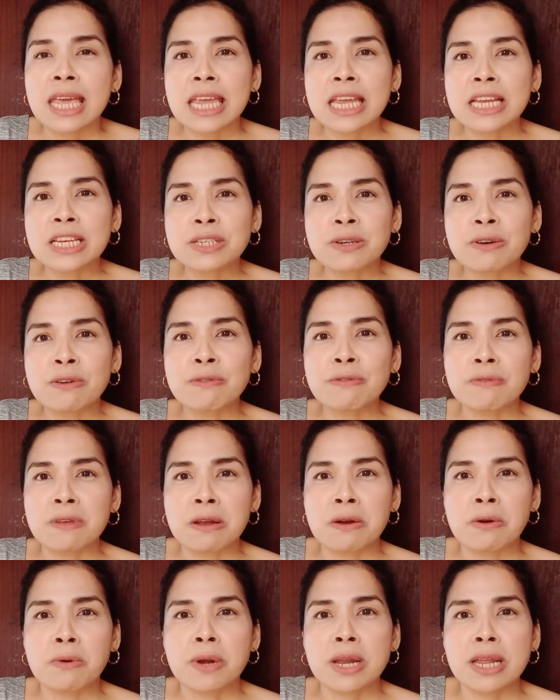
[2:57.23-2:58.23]

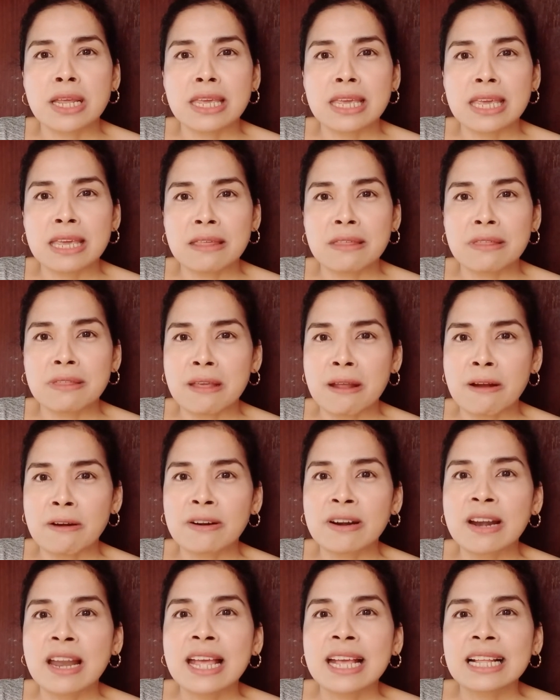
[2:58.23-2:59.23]
interfering in
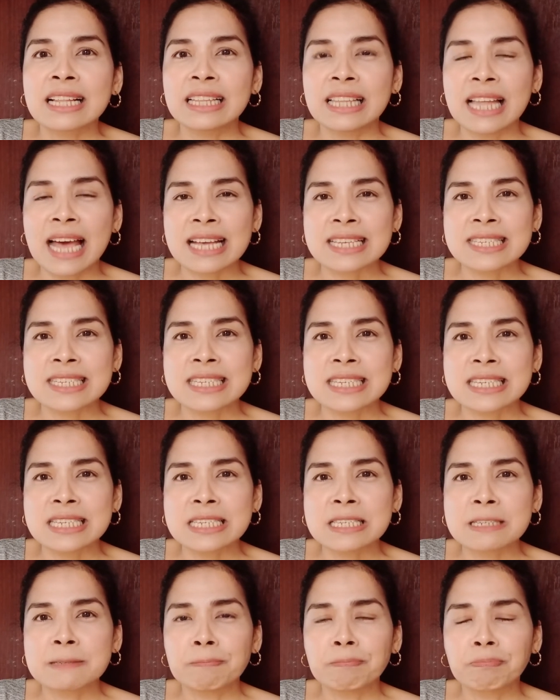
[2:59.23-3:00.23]
their
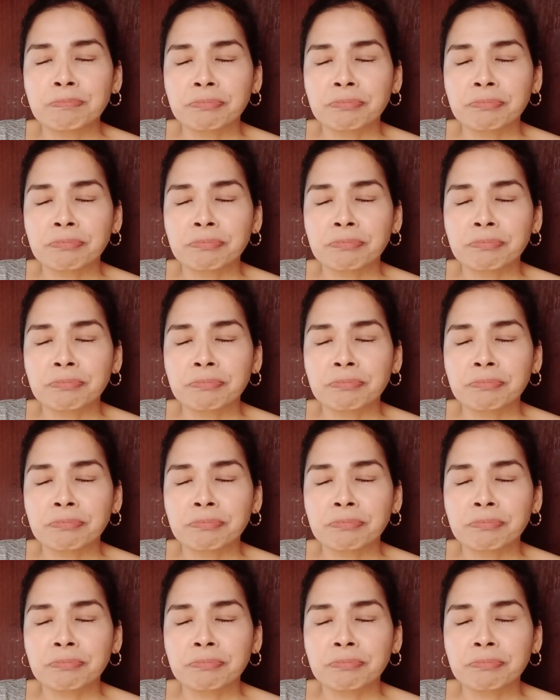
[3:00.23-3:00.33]
classes.